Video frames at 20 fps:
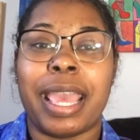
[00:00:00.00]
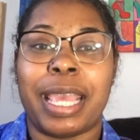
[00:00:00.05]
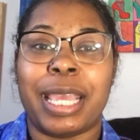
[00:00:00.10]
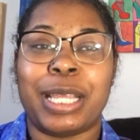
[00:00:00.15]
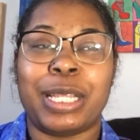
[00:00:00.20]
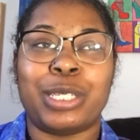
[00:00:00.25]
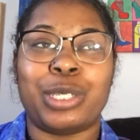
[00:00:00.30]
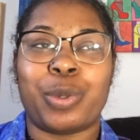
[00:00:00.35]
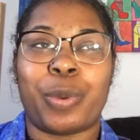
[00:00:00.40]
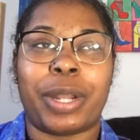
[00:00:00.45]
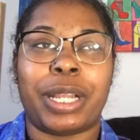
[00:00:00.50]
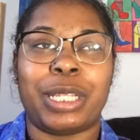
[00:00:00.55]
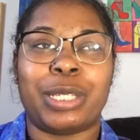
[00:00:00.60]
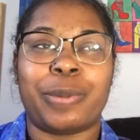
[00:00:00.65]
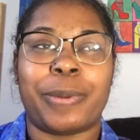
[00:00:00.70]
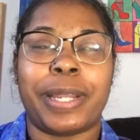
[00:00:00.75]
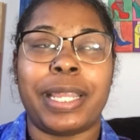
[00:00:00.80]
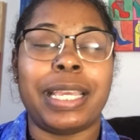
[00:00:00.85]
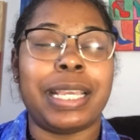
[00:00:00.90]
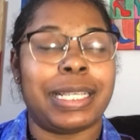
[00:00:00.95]
in
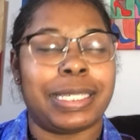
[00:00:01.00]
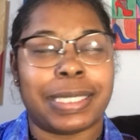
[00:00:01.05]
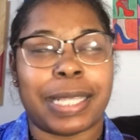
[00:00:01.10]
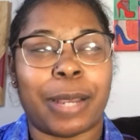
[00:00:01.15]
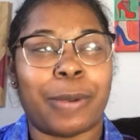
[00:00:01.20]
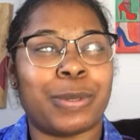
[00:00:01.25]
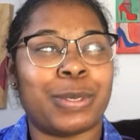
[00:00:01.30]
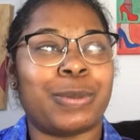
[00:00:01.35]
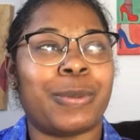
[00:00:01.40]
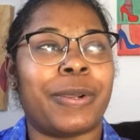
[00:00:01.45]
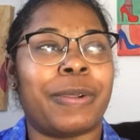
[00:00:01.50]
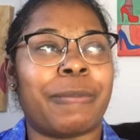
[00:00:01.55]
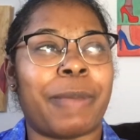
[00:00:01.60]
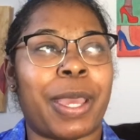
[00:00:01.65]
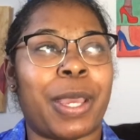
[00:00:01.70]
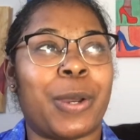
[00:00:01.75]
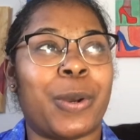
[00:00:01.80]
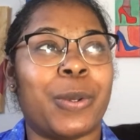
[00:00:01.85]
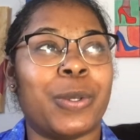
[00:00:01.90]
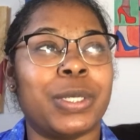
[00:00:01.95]
2020 because that was one of
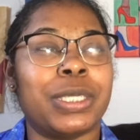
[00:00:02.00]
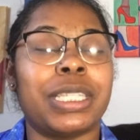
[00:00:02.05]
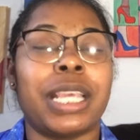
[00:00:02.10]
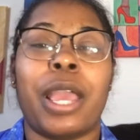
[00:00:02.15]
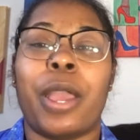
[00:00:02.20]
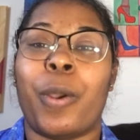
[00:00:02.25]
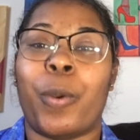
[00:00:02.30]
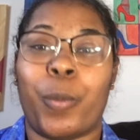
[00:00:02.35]
my goals,